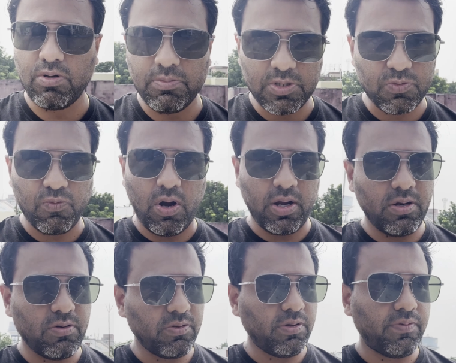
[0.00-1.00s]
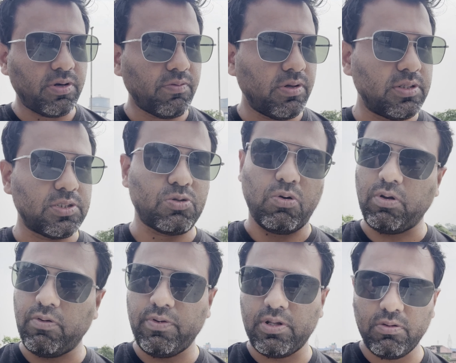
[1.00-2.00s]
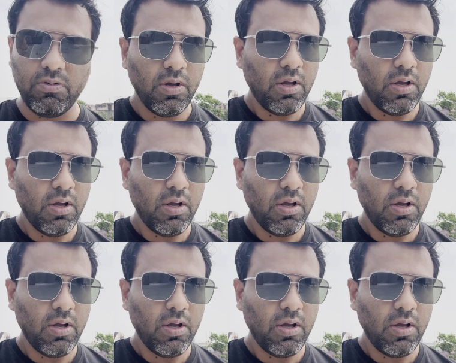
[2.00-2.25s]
I'm just walking through the video and just talking with you,